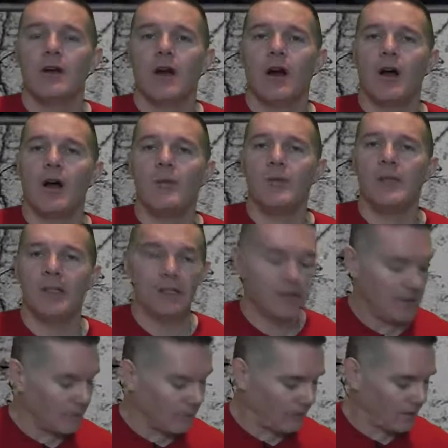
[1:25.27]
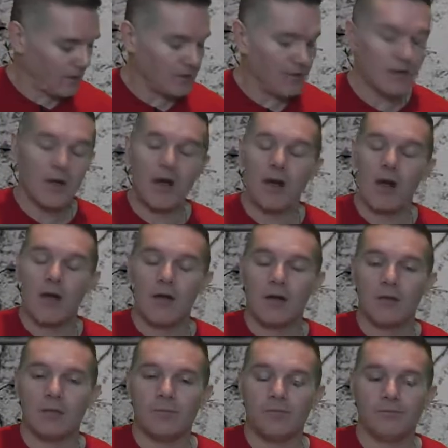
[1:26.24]
in different
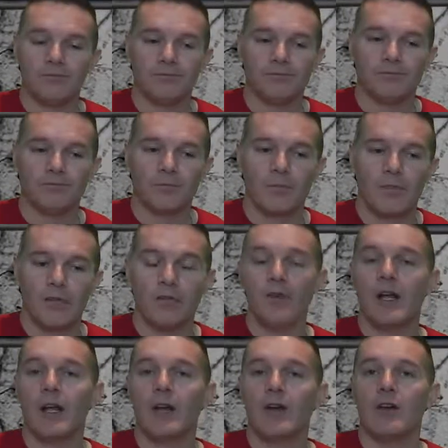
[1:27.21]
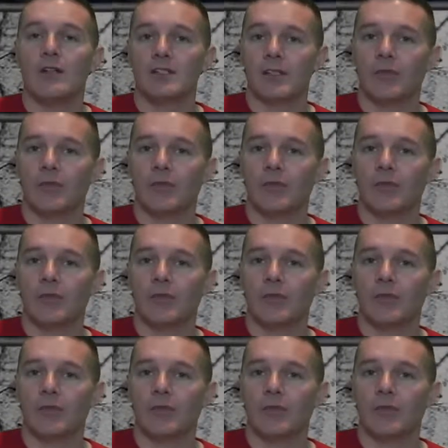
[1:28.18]
areas,